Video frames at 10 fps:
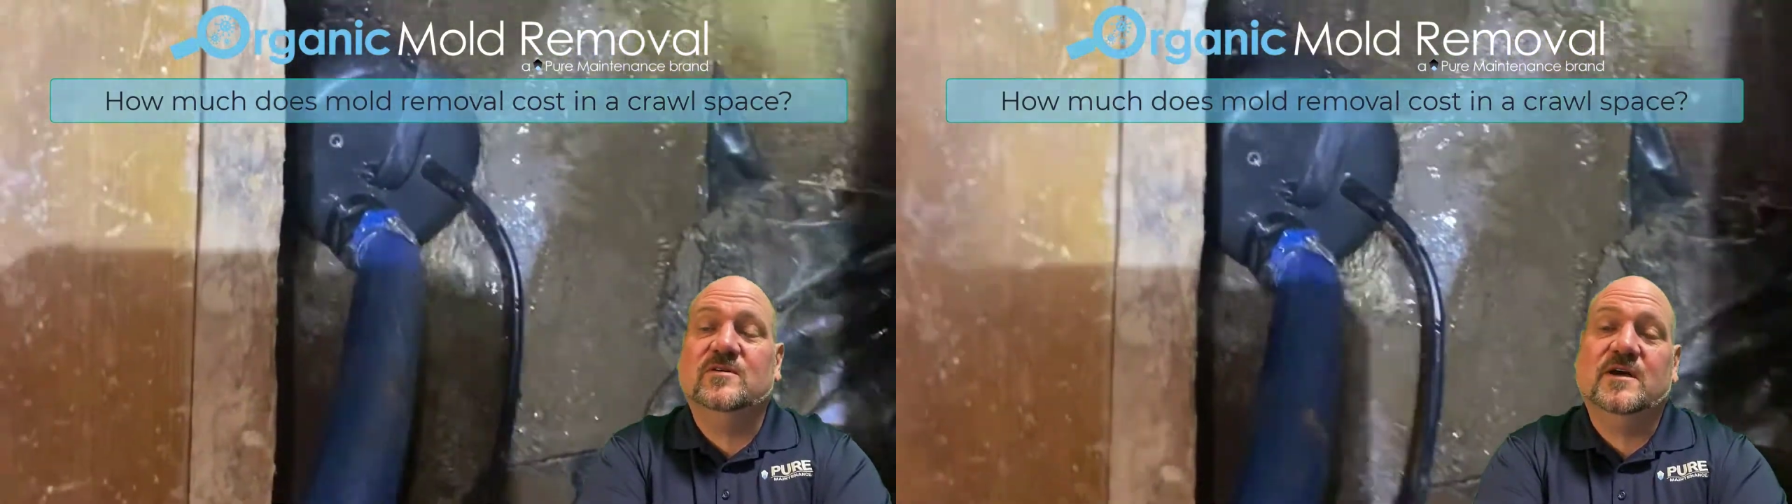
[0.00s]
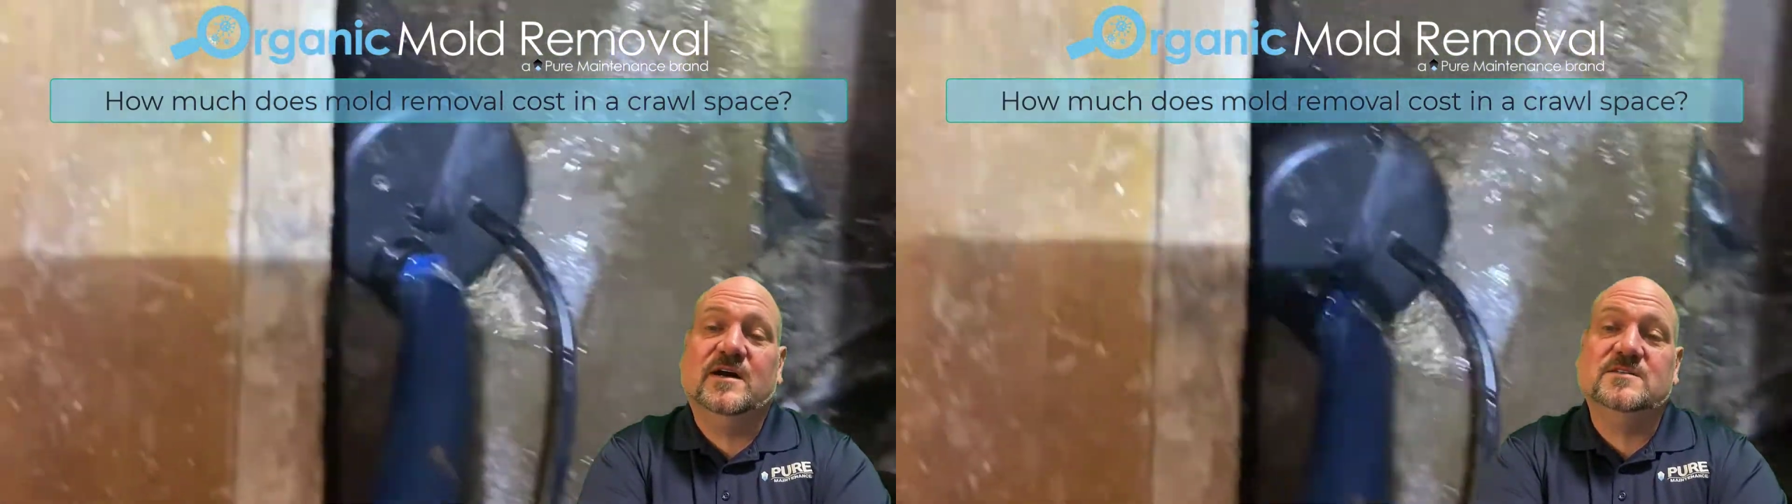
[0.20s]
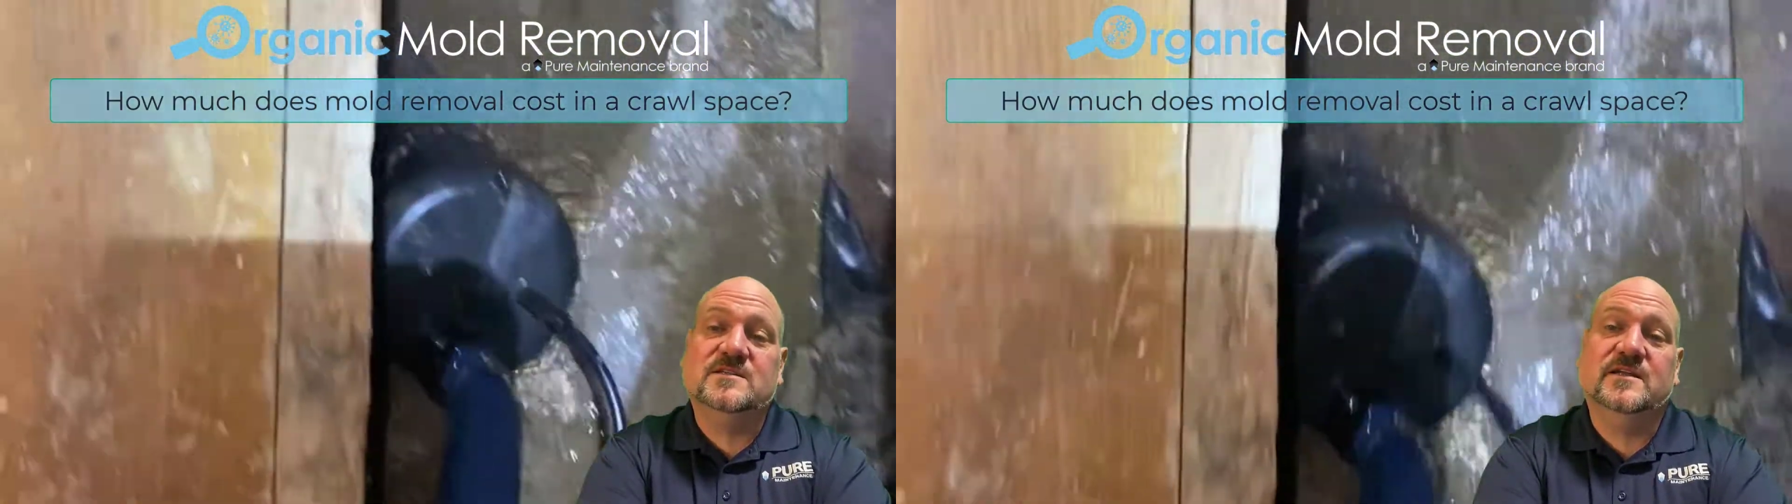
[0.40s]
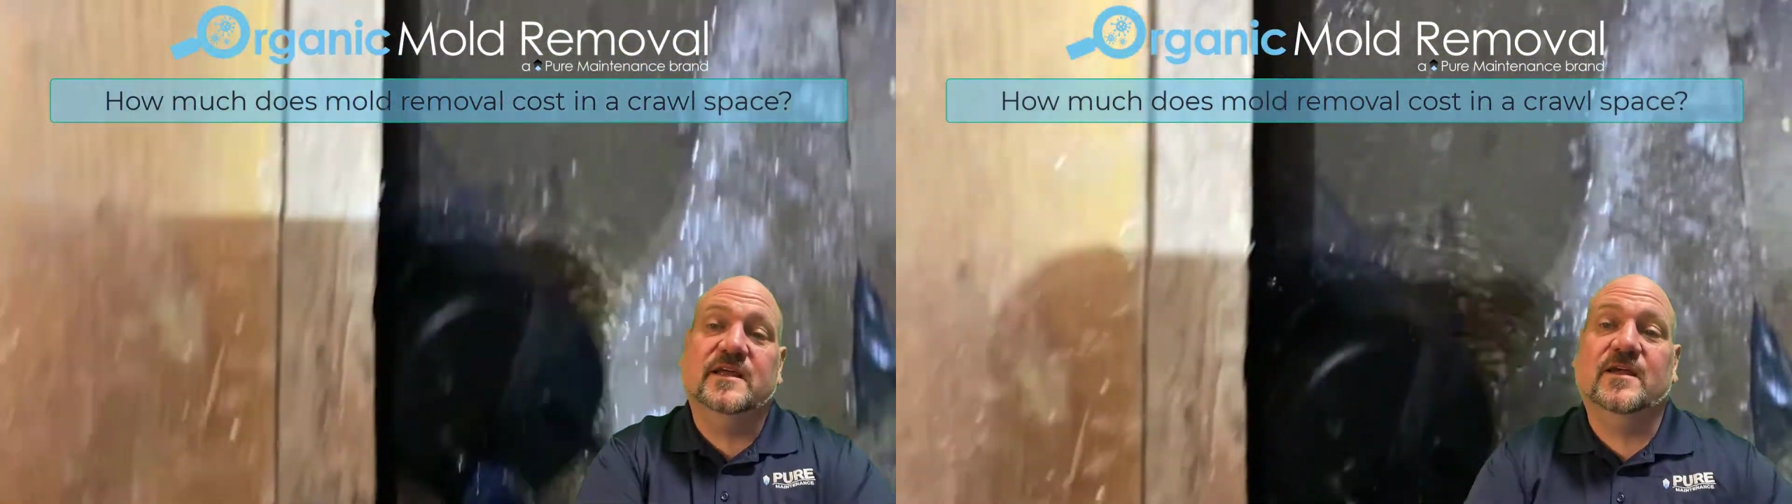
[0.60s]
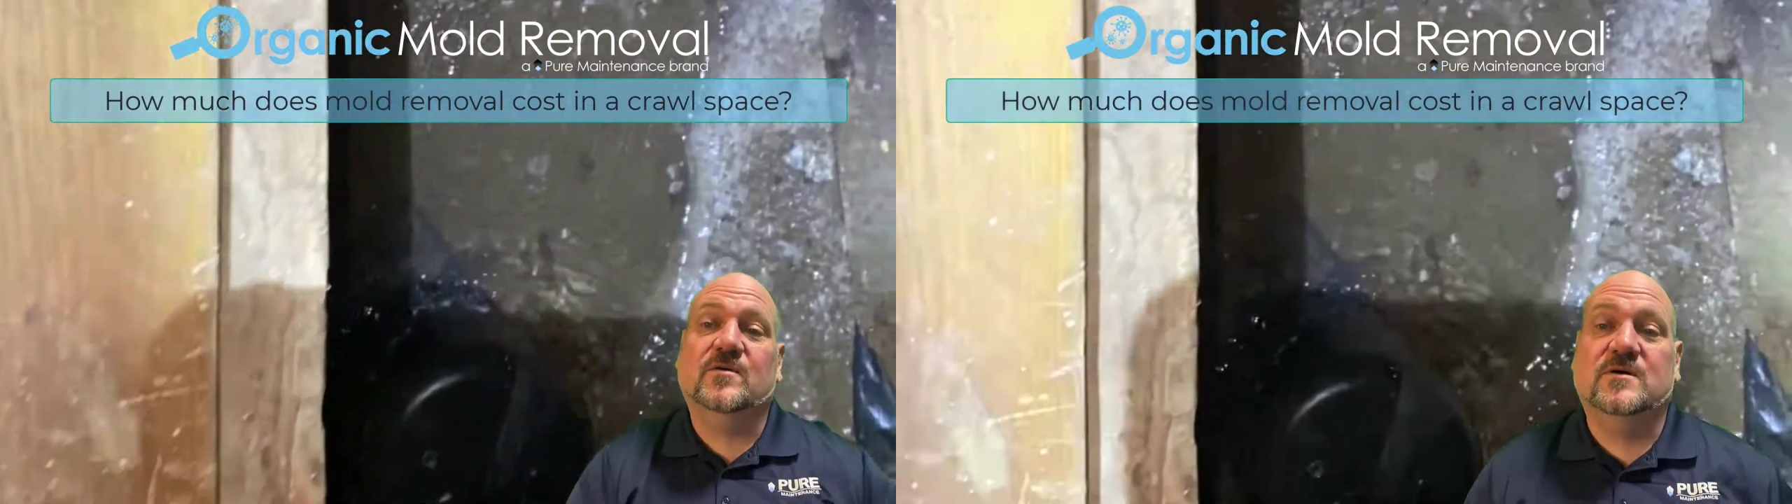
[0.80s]
cost in
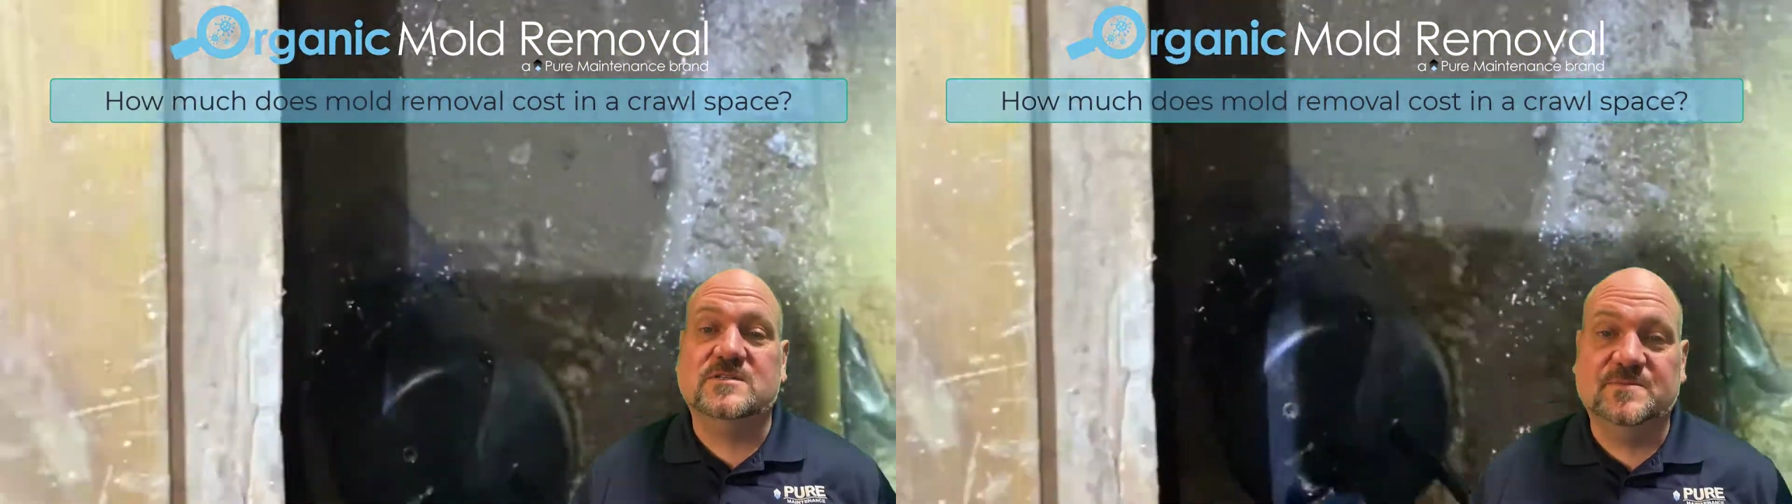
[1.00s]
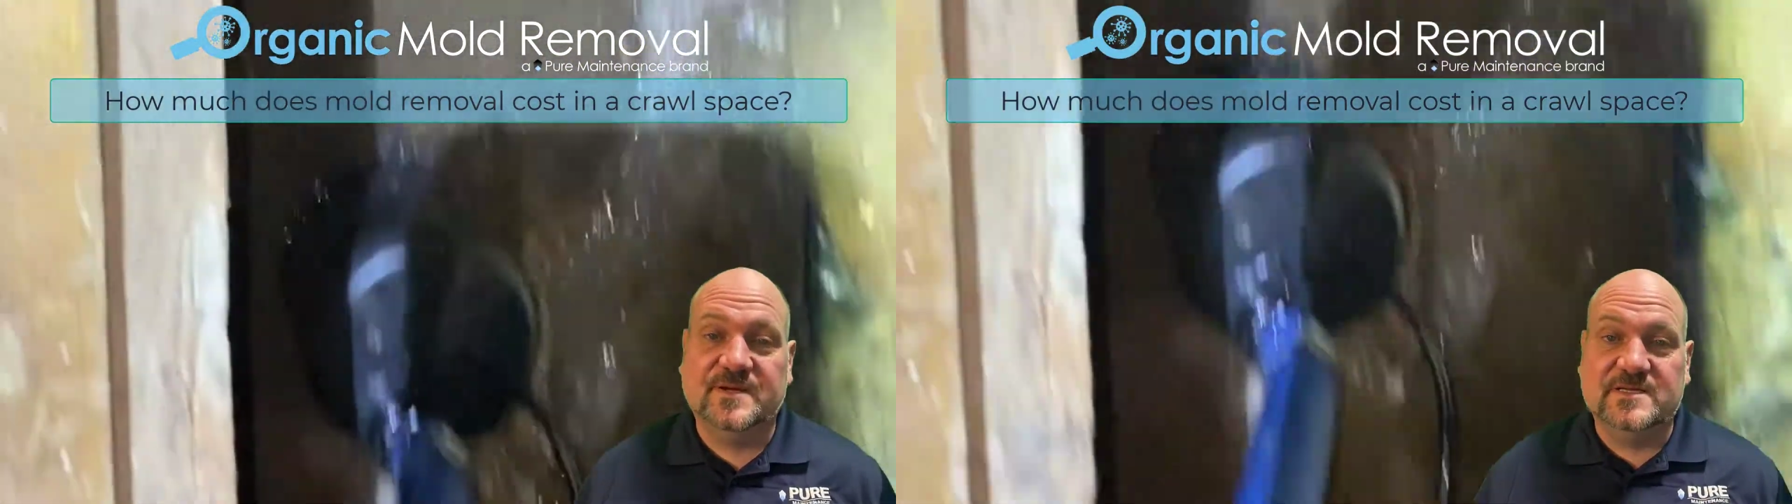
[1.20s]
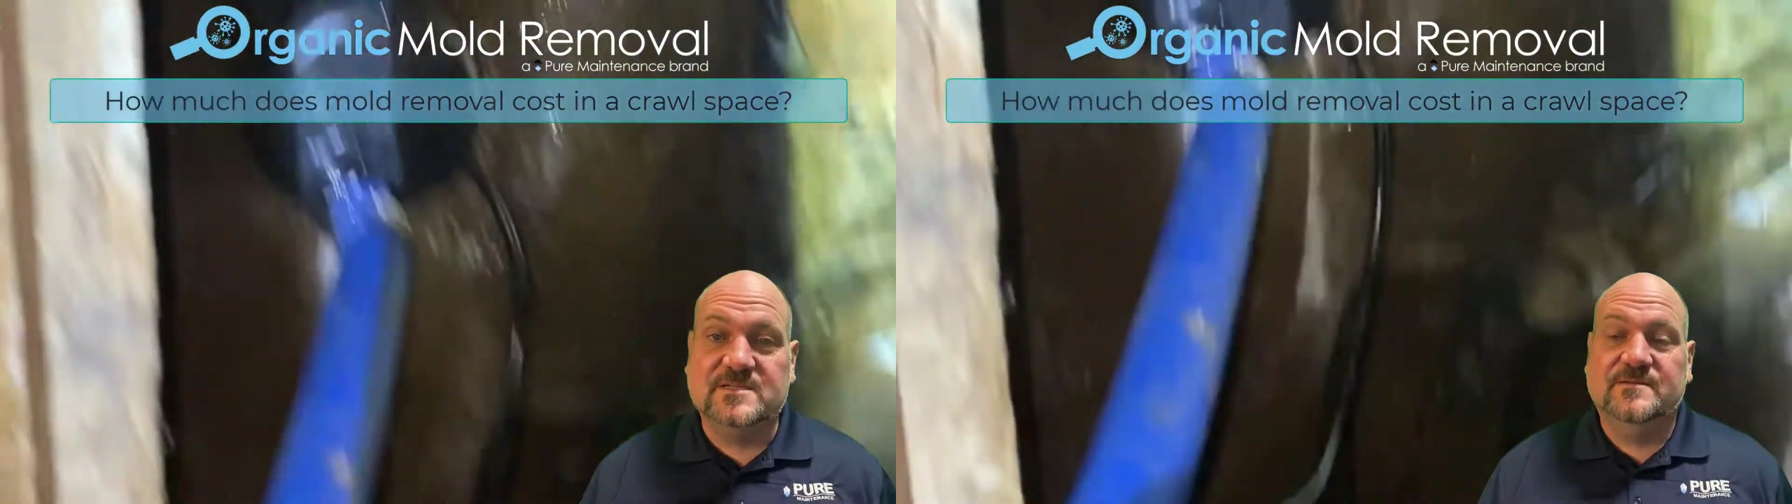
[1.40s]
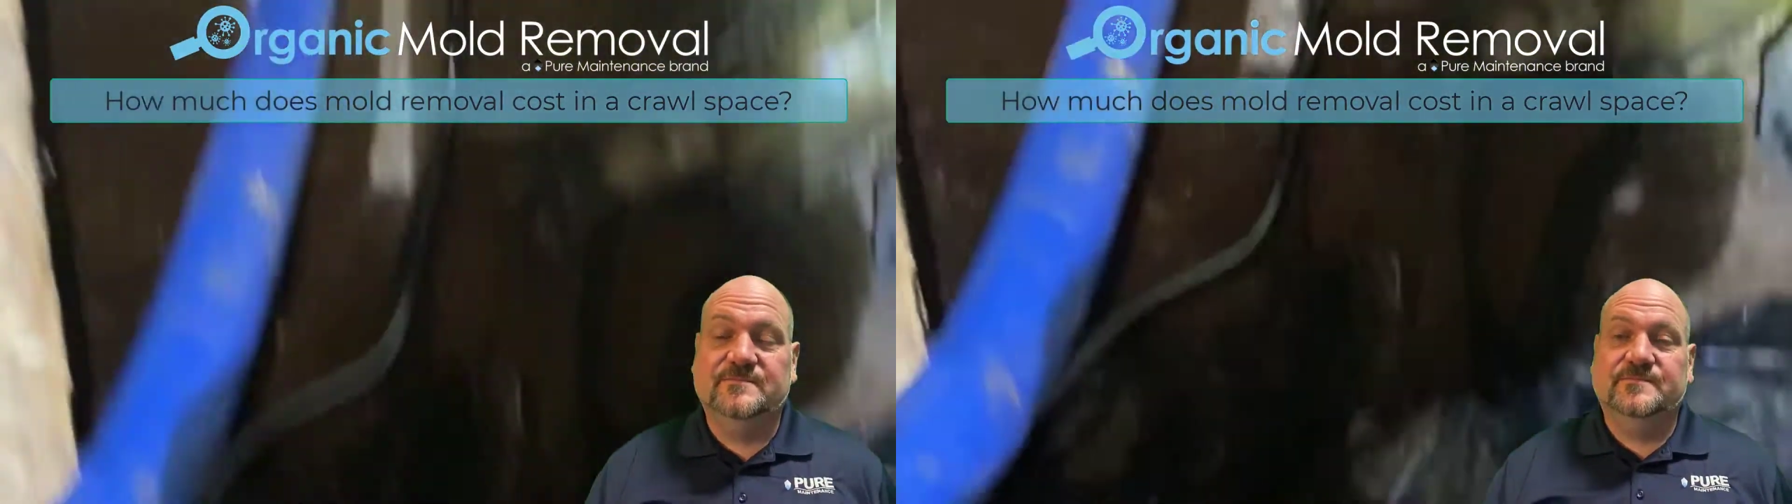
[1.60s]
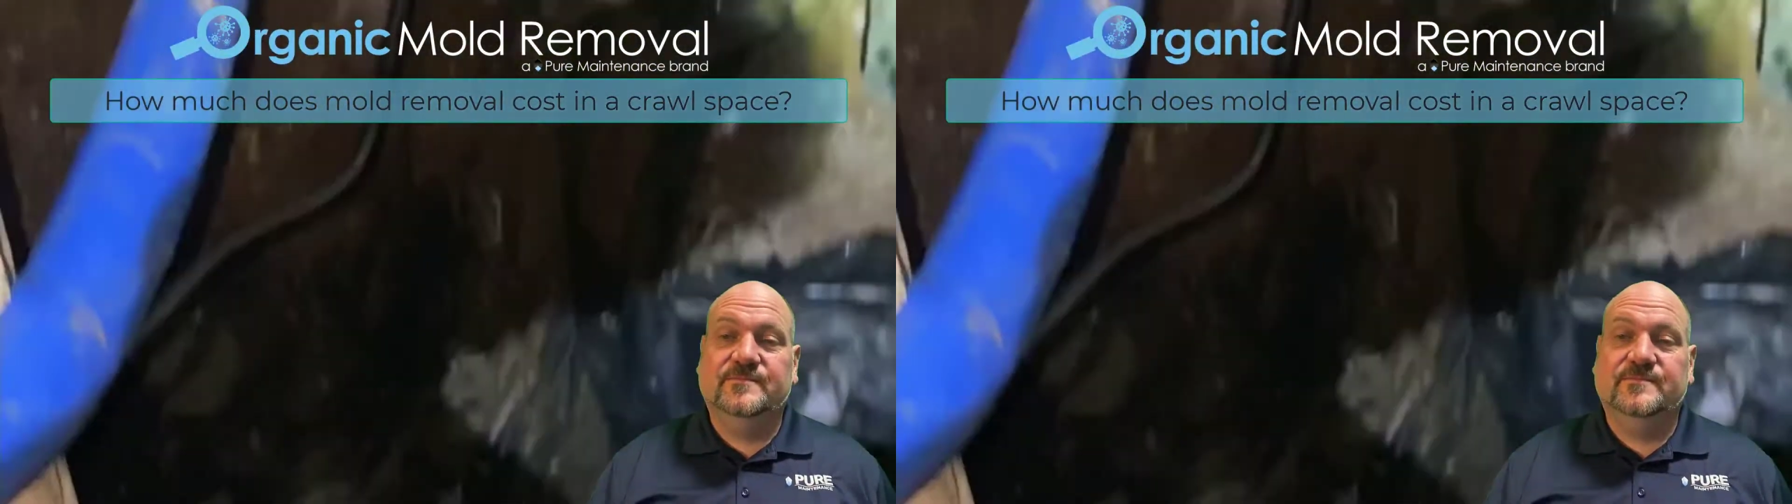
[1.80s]
a crawl space?